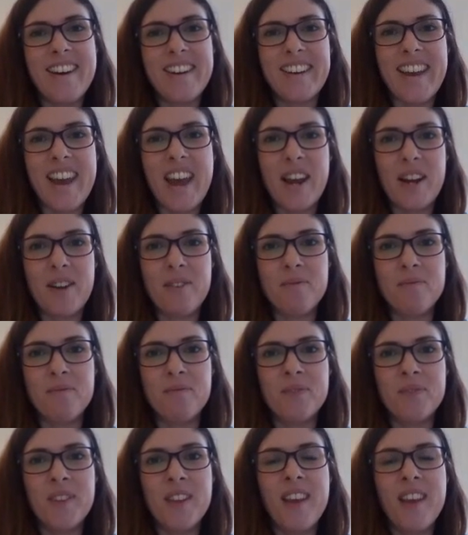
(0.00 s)
Okay.
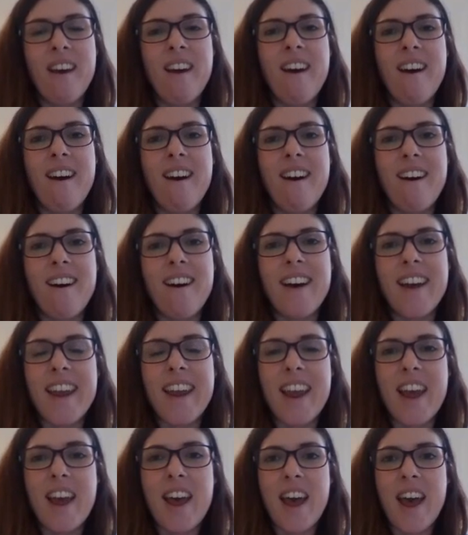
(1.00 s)

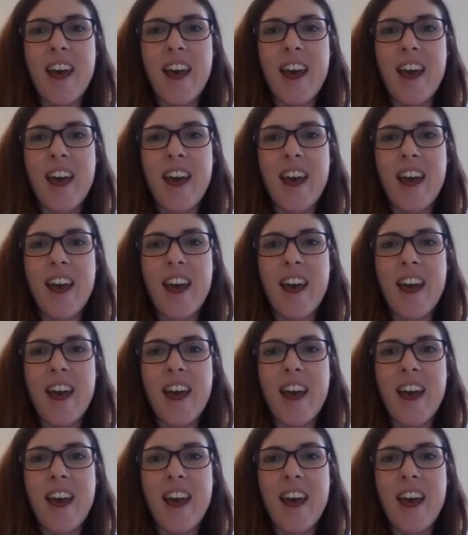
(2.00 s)
I